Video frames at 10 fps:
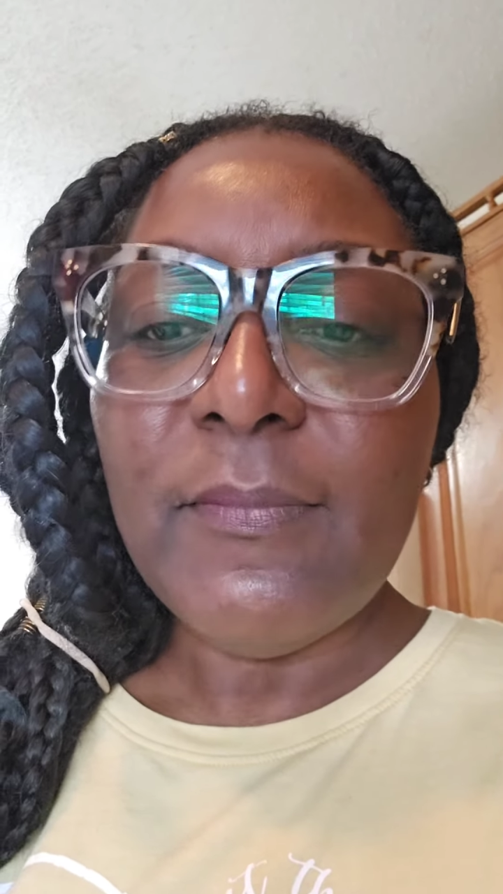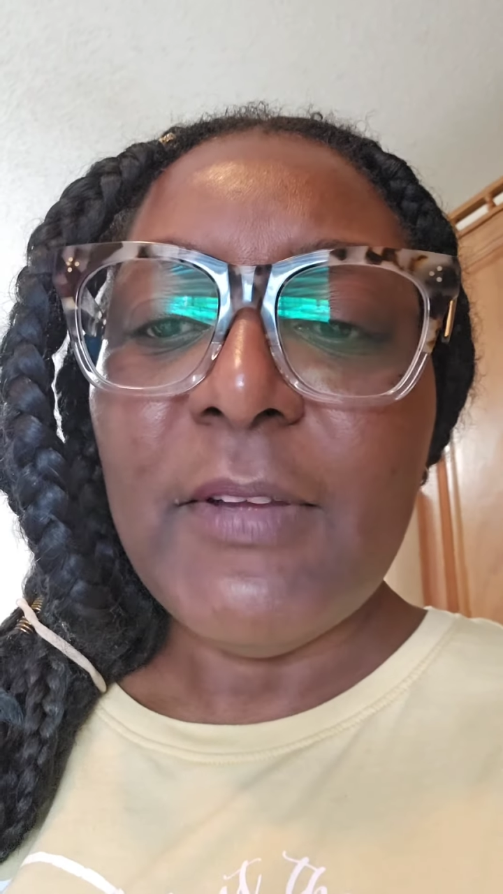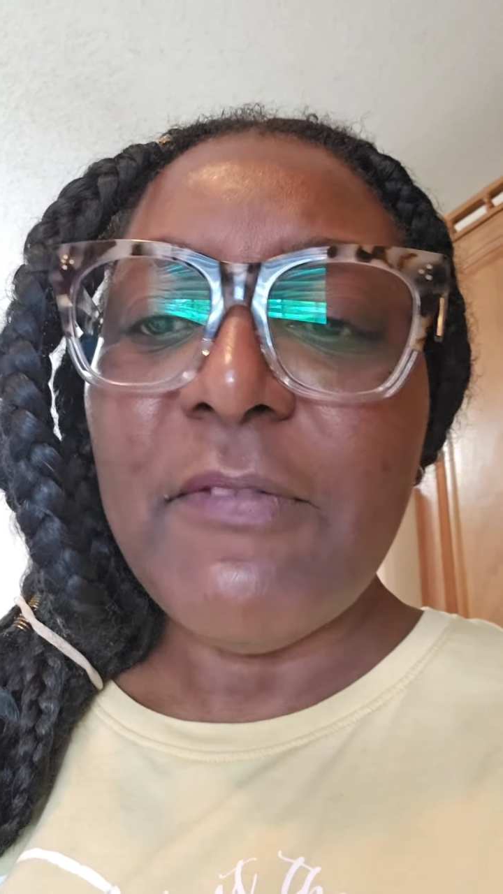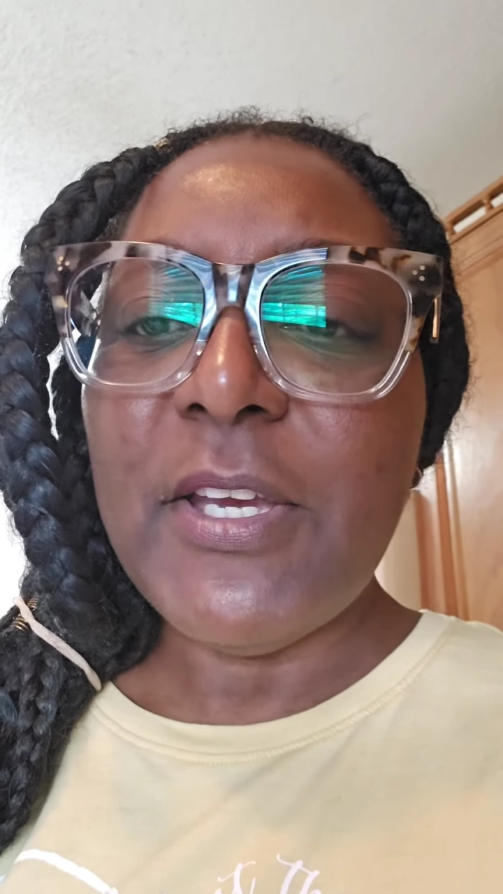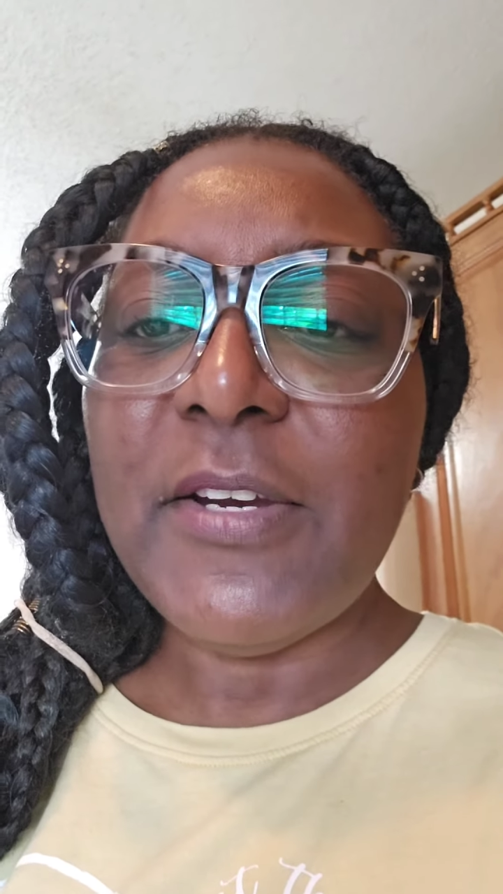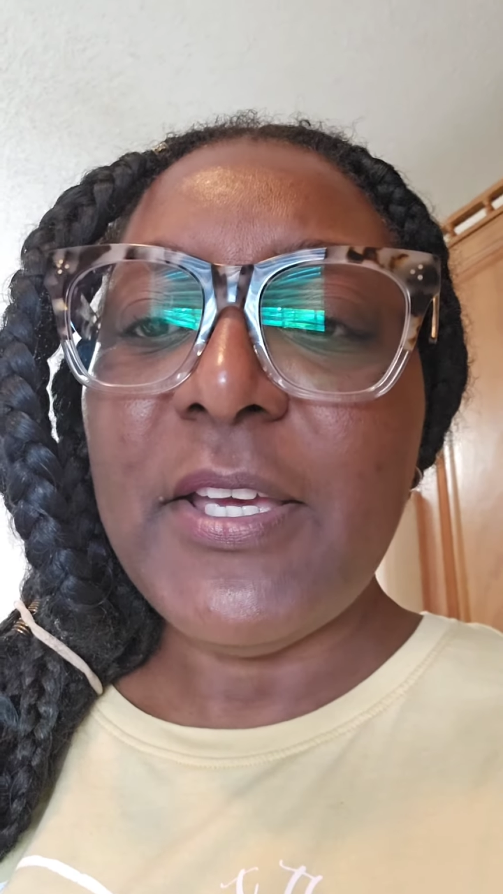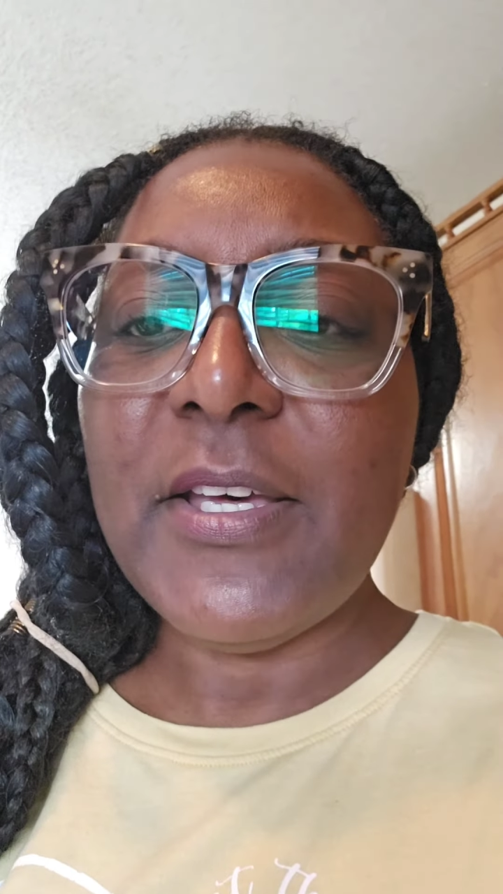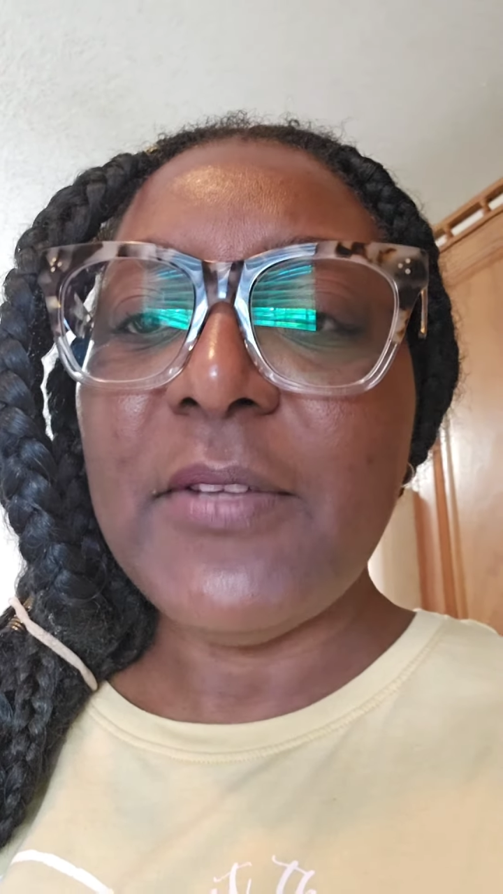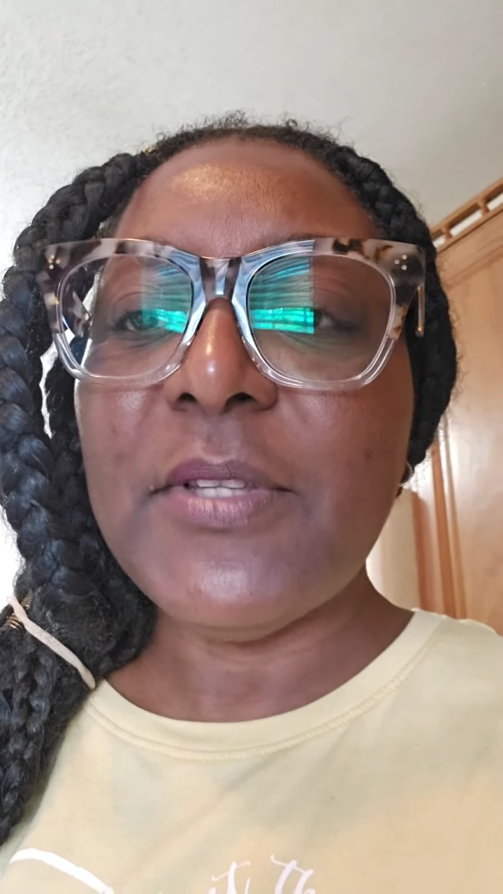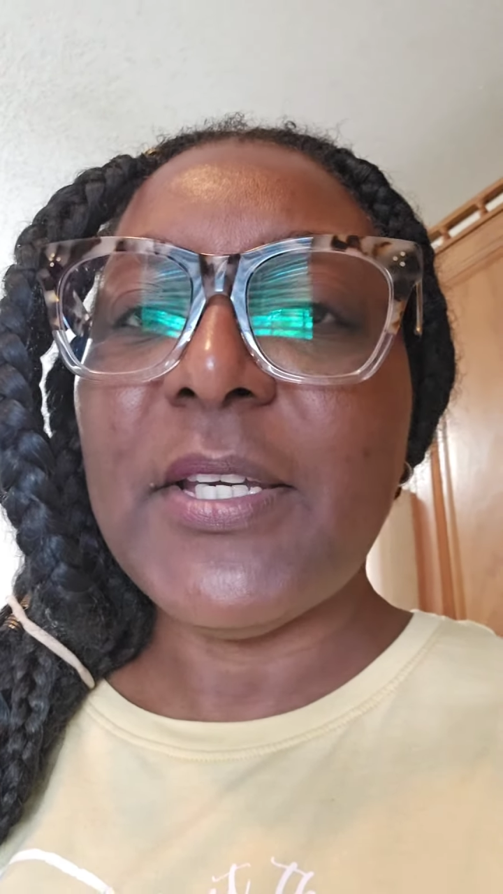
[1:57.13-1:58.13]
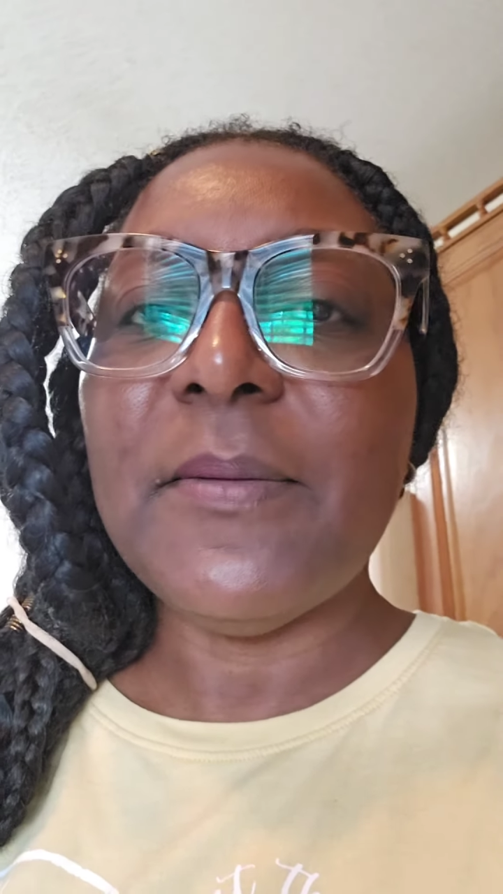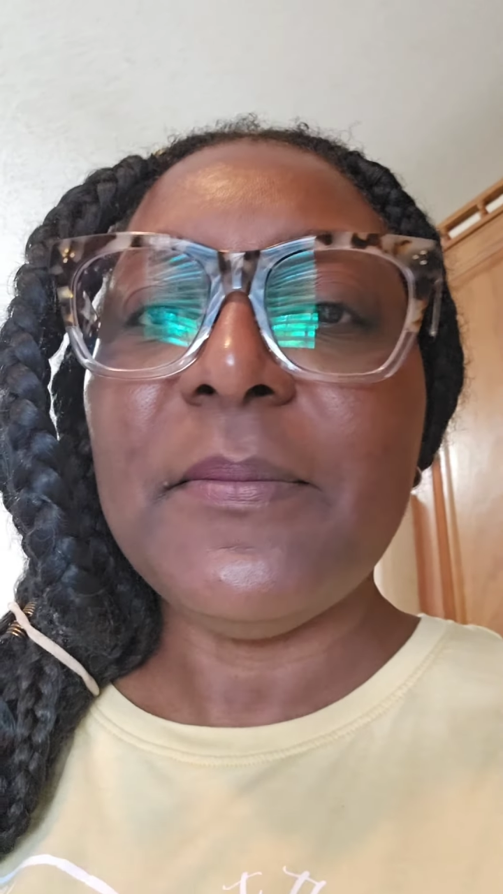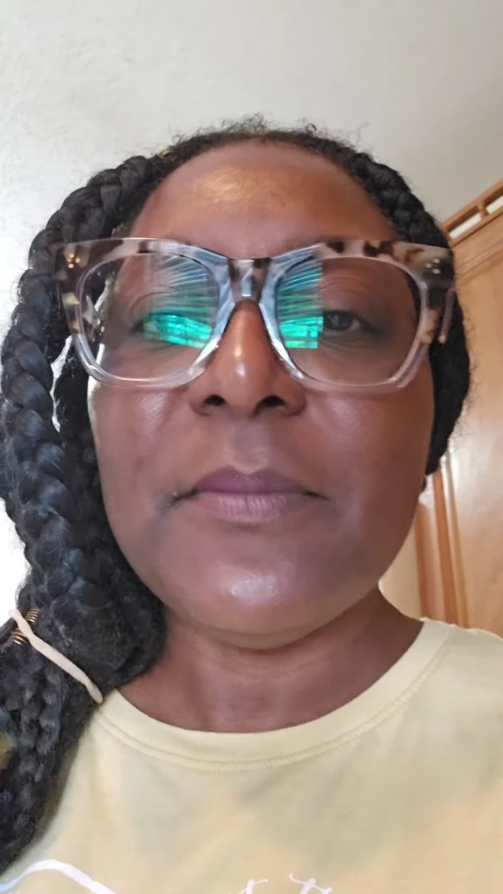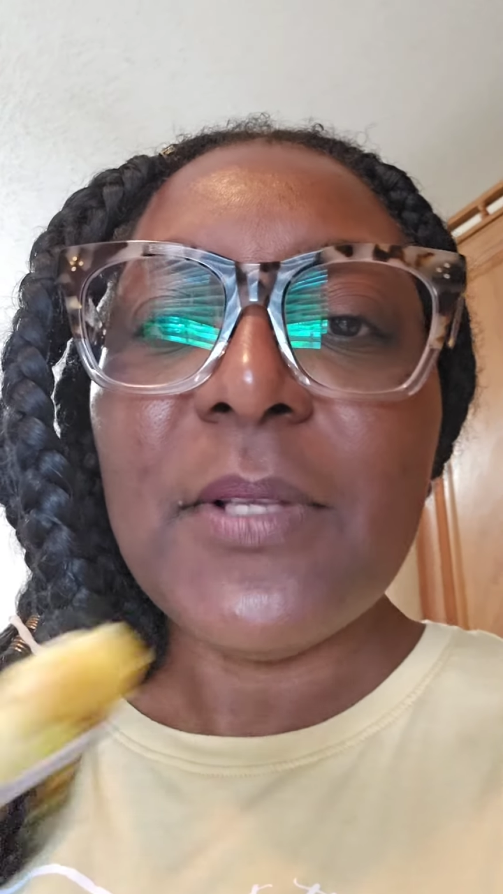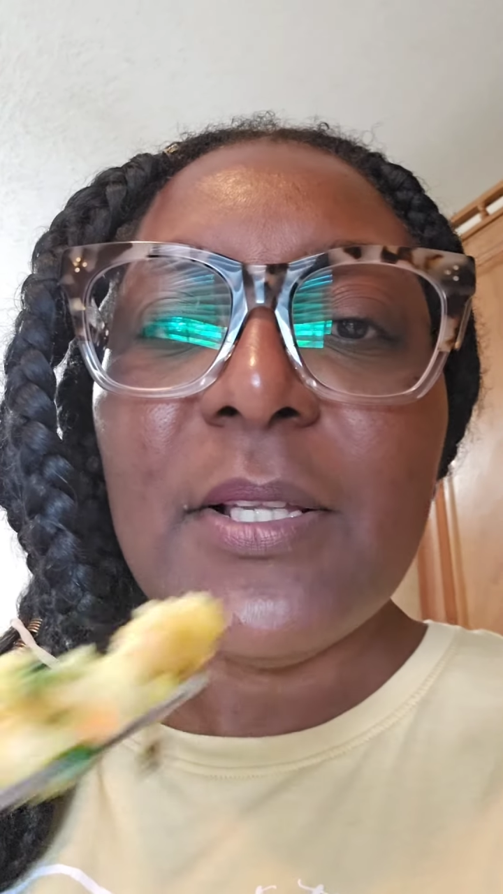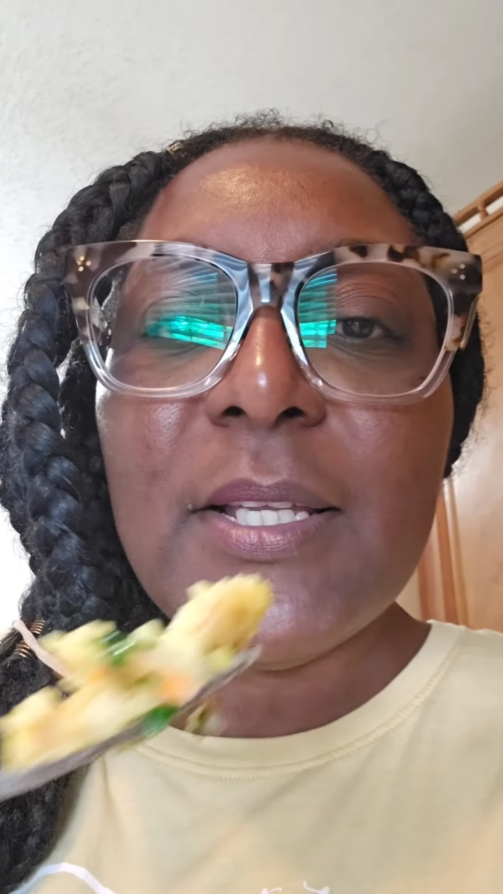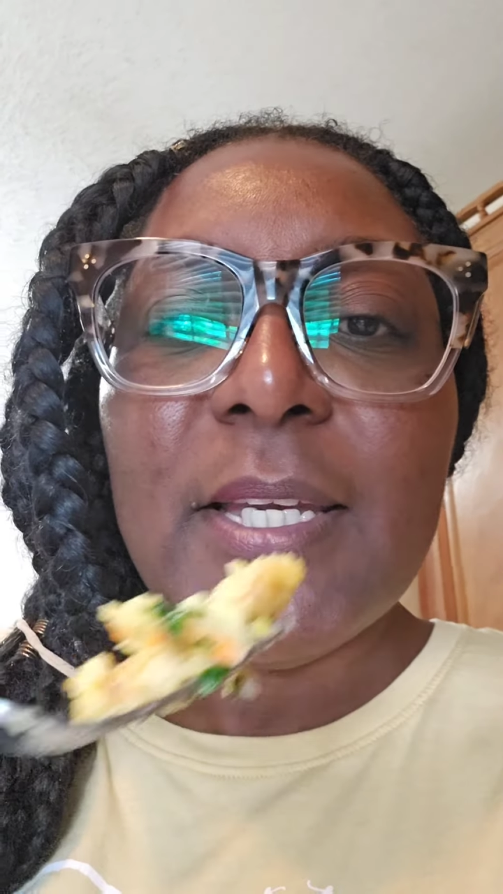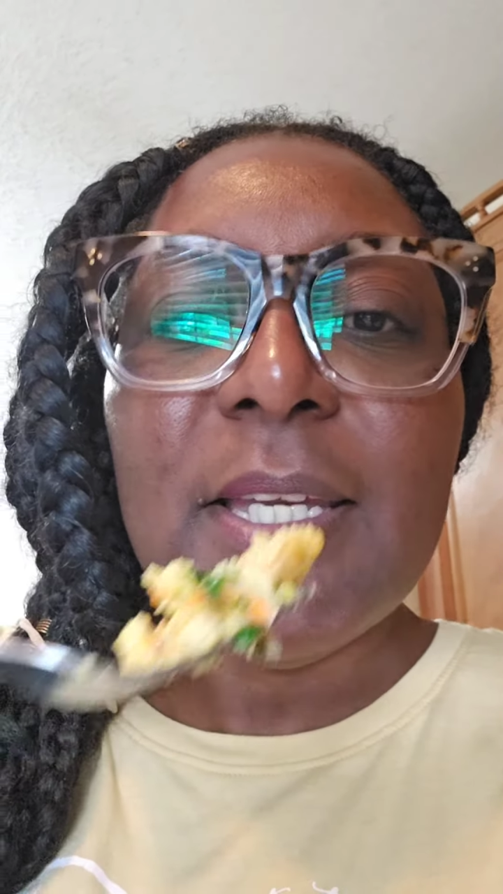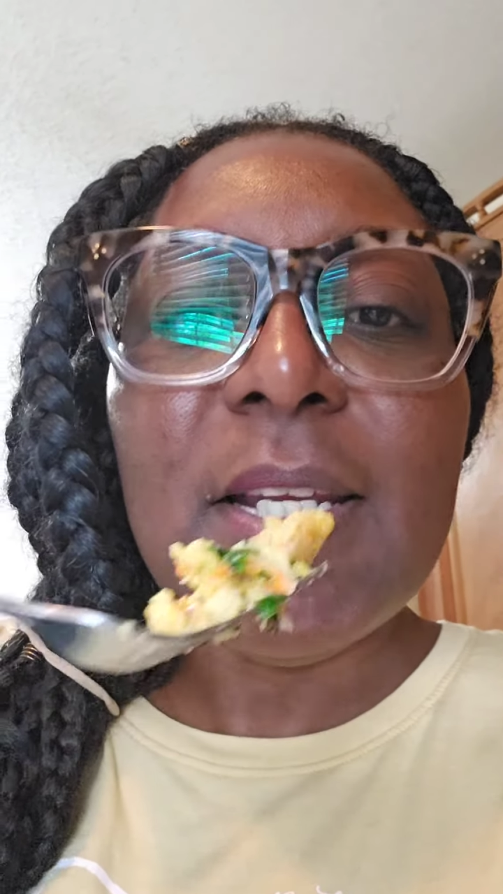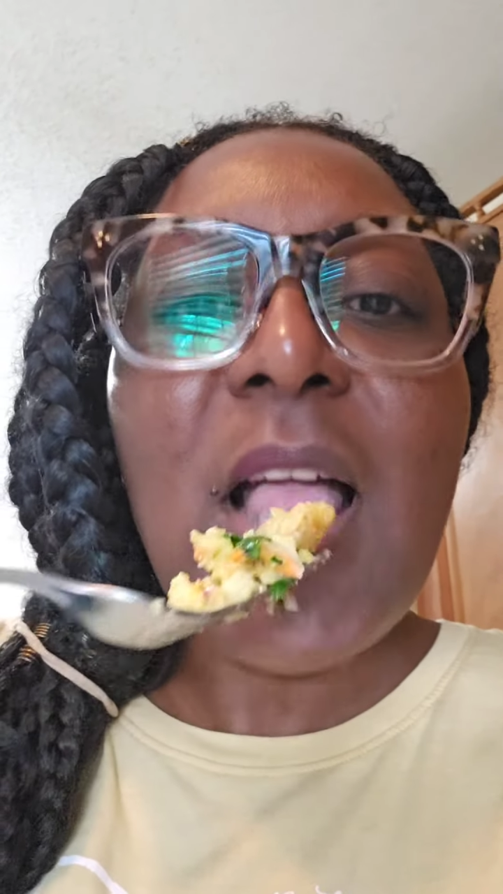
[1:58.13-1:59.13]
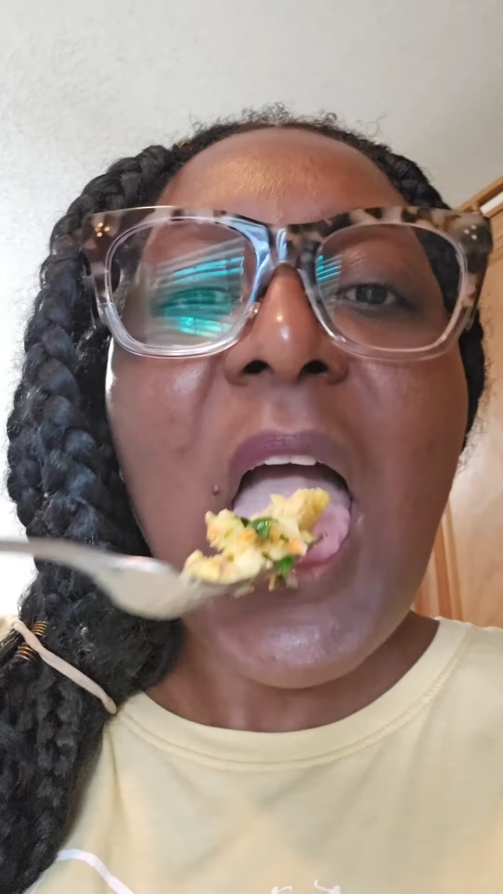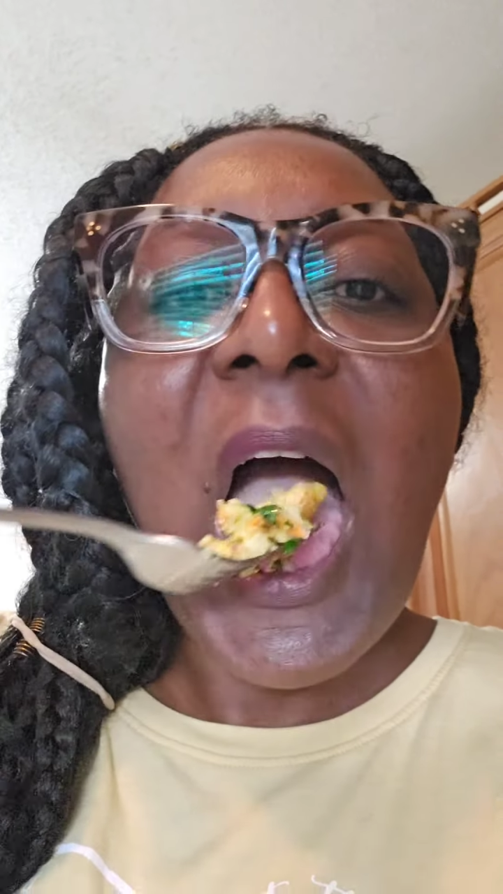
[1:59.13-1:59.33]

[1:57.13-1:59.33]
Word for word: Very healthy, clean.